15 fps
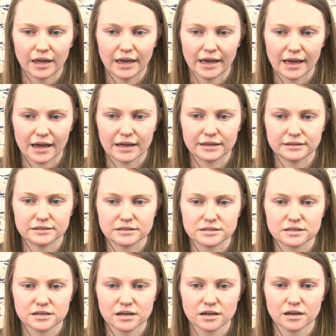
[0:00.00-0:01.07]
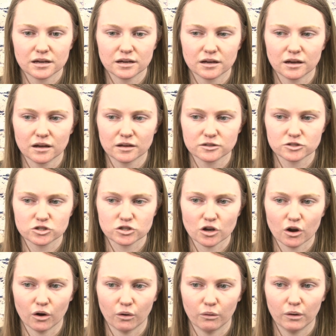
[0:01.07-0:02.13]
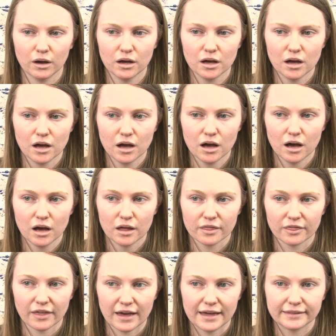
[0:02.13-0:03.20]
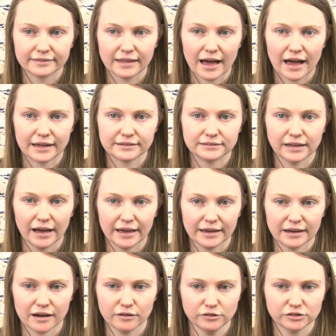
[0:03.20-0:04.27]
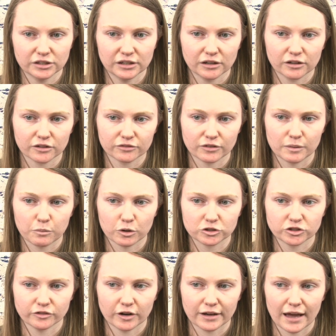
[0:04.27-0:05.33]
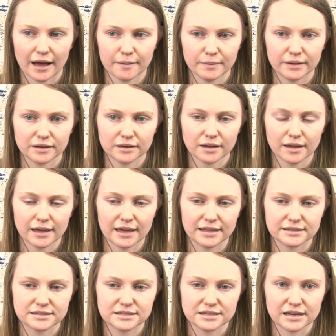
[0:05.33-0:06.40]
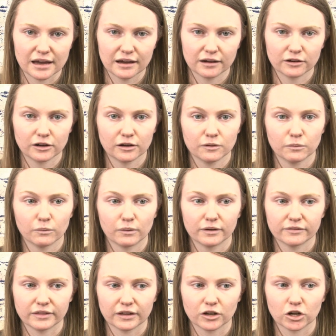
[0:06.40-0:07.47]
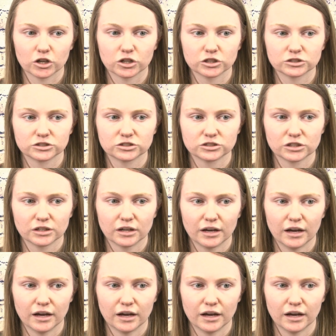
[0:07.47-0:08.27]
And so then that night I was sitting on the front porch of our cabin, and Sierra, one of the girls